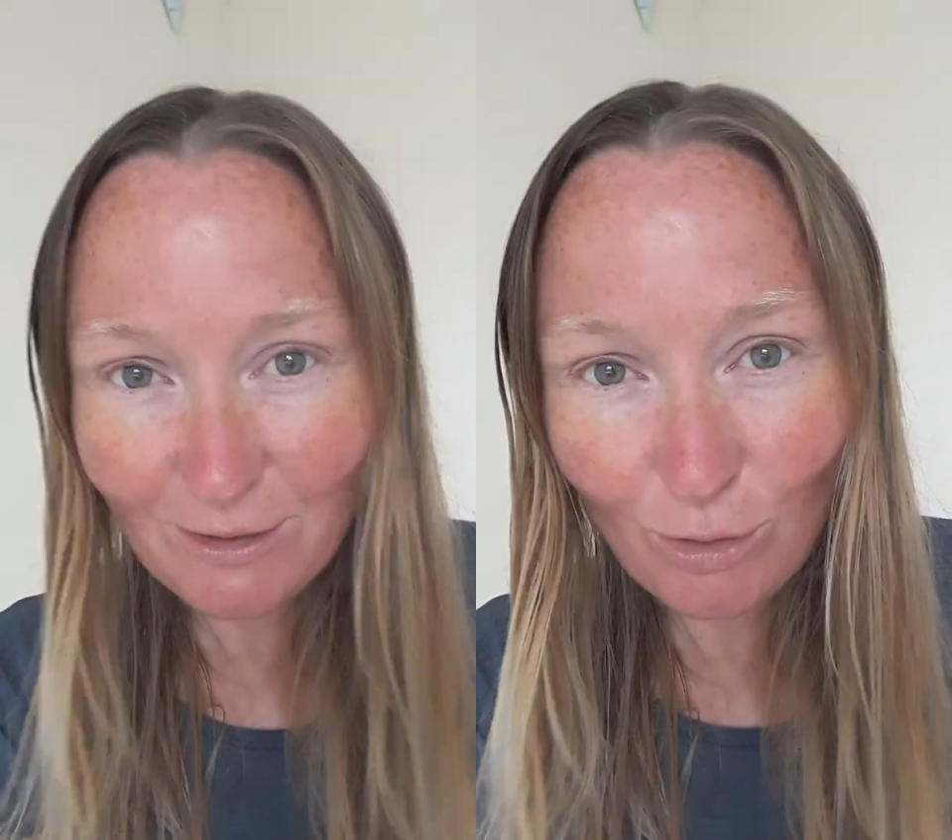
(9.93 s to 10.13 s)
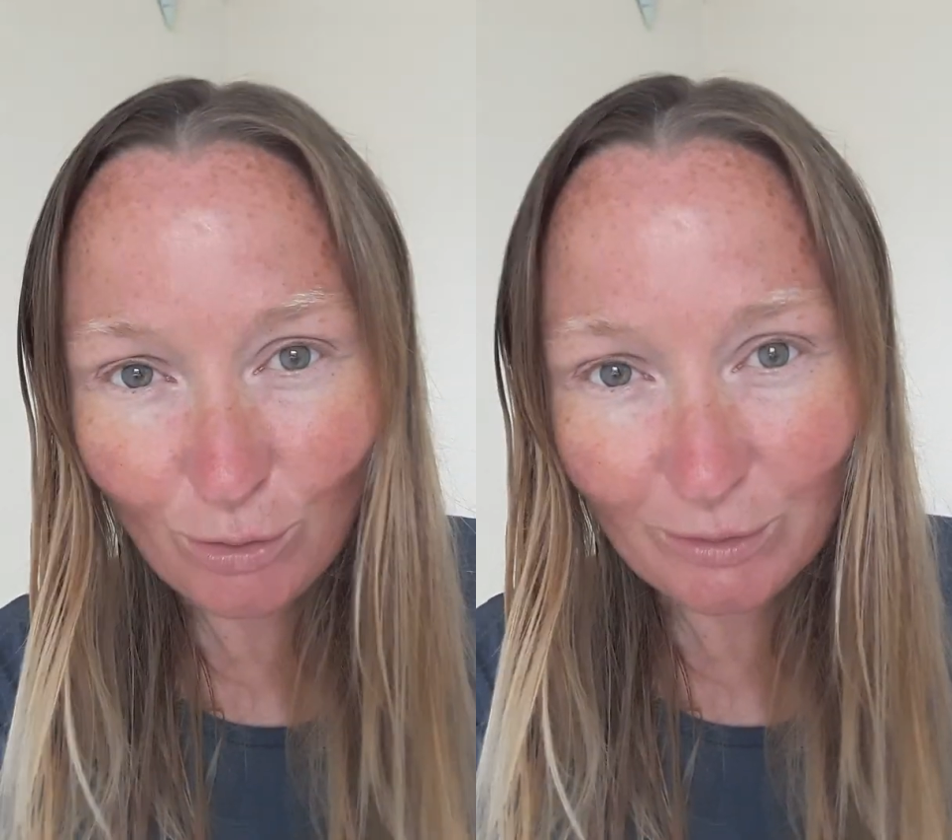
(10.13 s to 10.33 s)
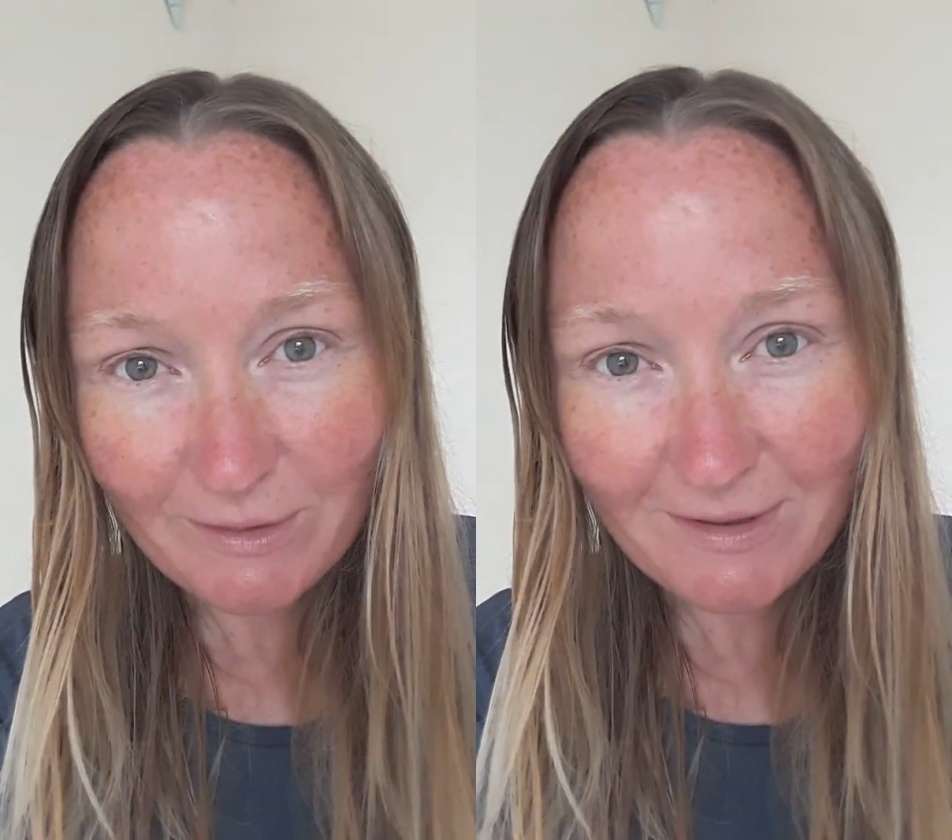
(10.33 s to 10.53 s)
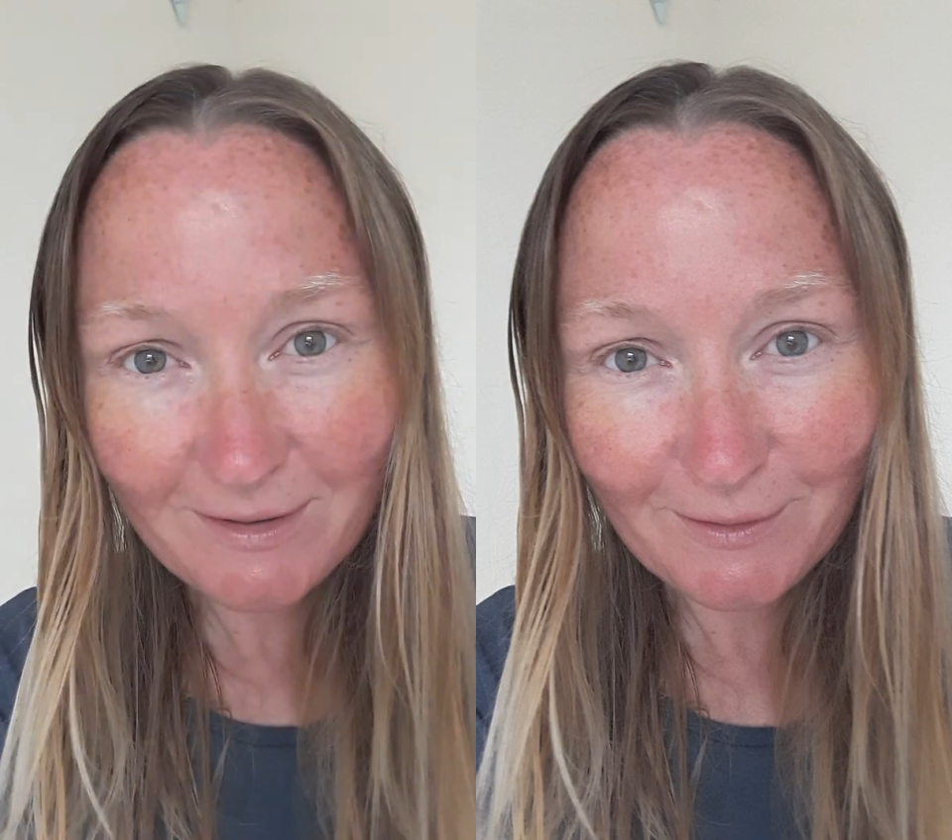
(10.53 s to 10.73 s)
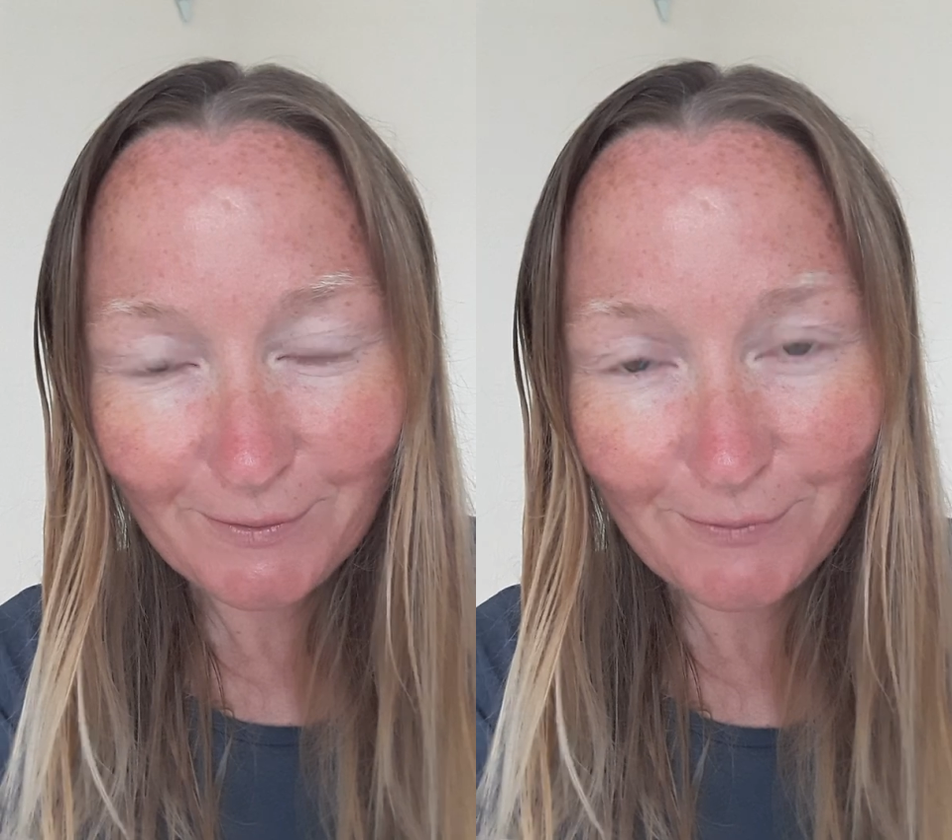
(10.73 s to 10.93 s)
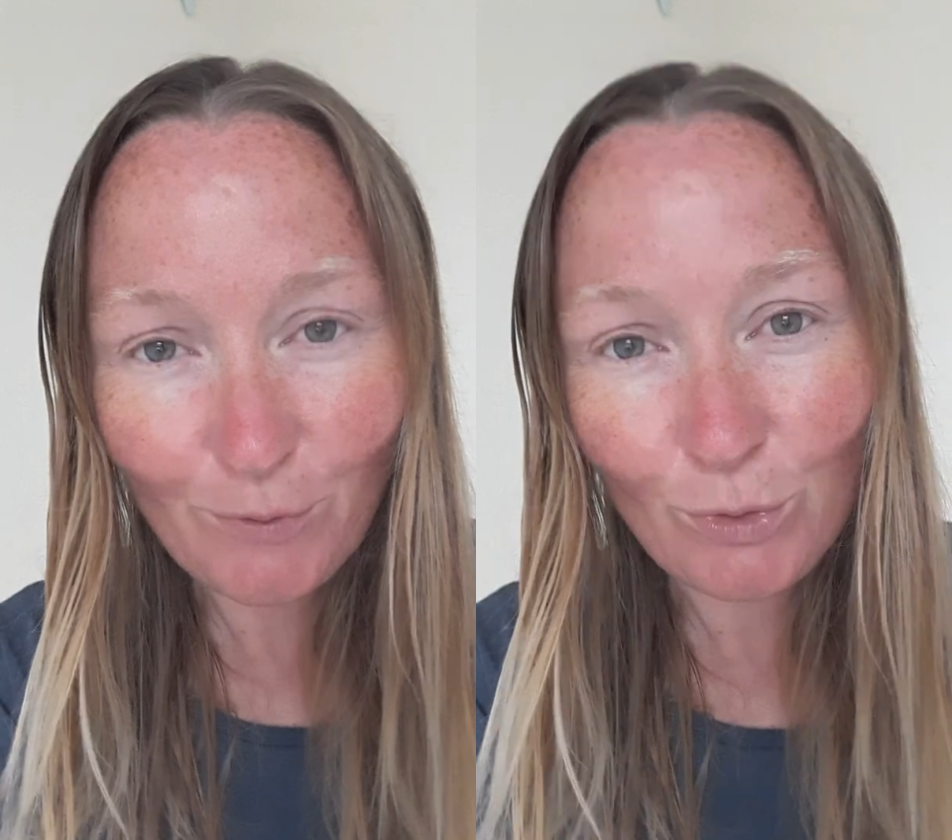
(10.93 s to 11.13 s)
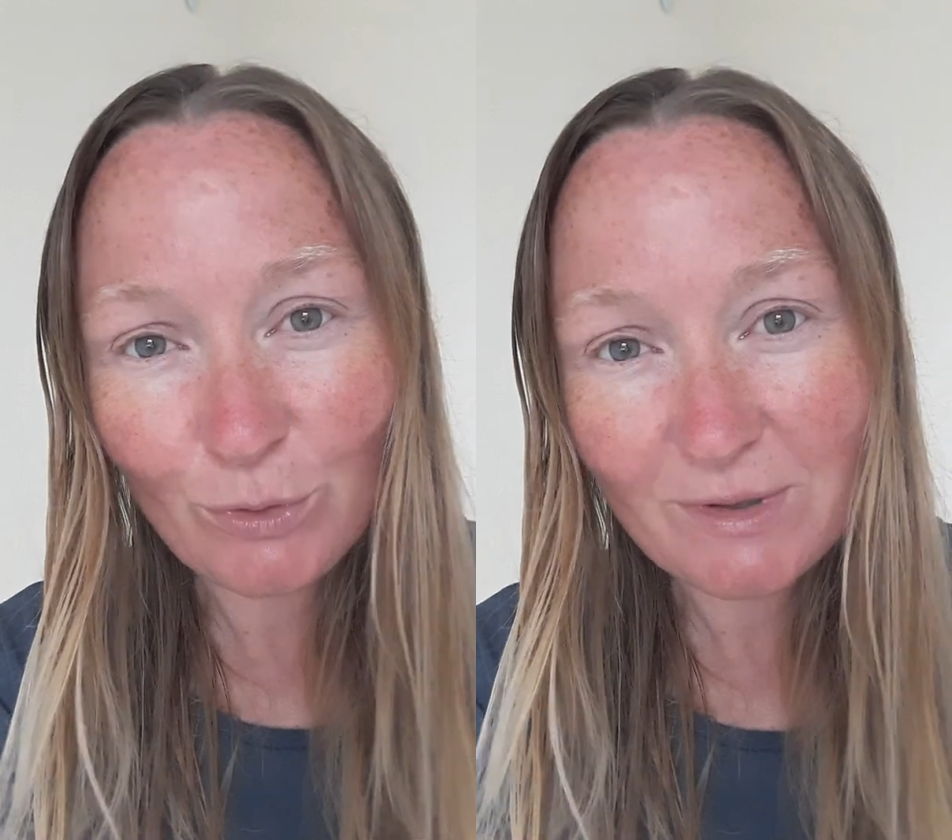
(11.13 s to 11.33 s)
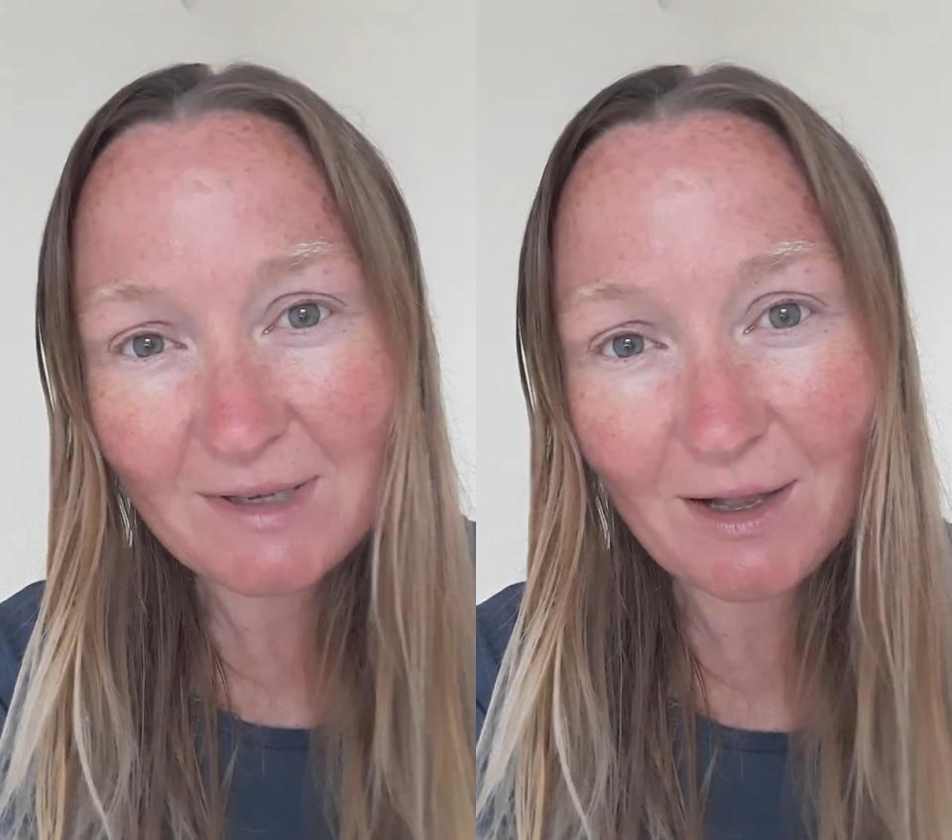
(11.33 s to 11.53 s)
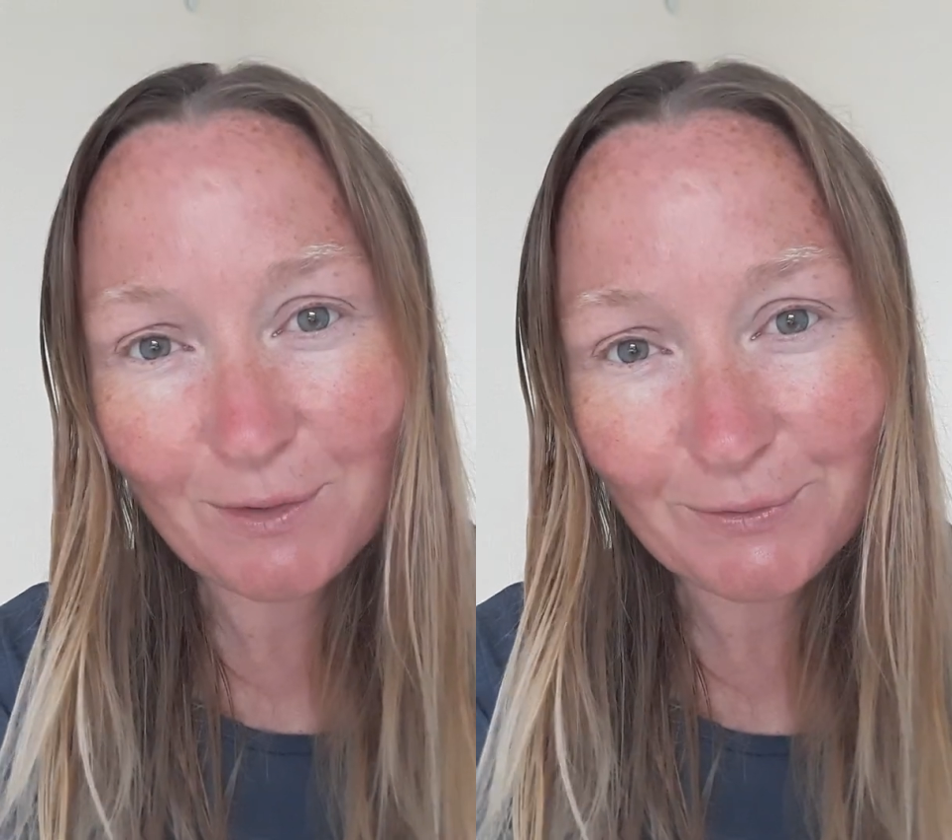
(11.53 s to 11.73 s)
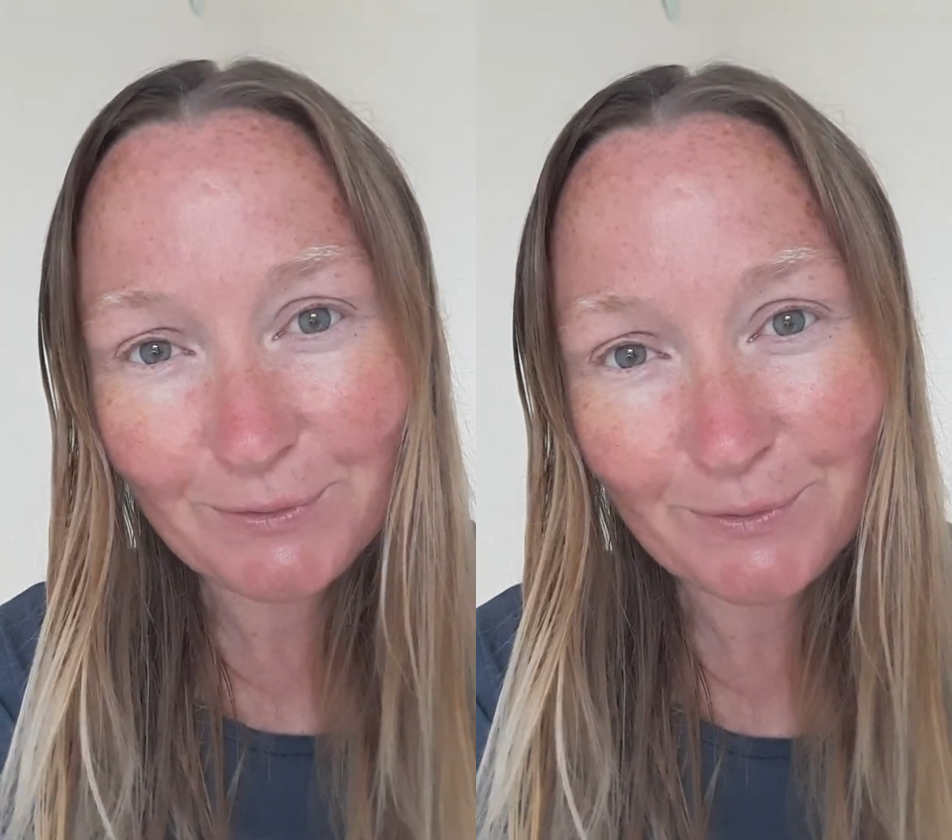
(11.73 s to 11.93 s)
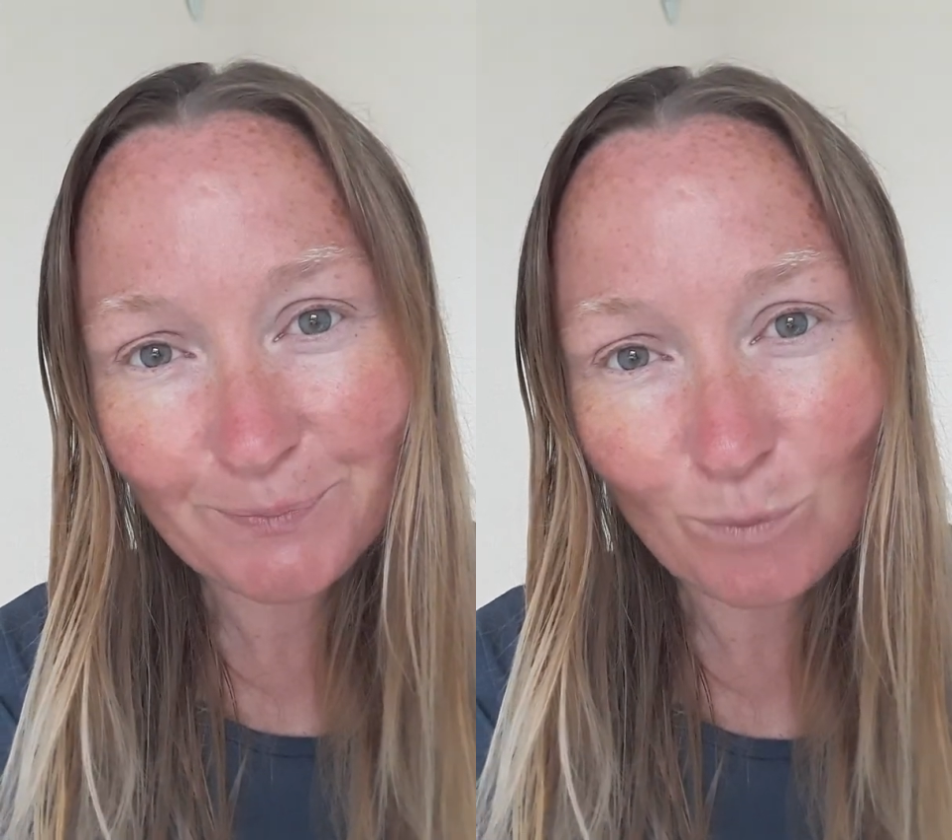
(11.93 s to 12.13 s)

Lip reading: goals for yourself?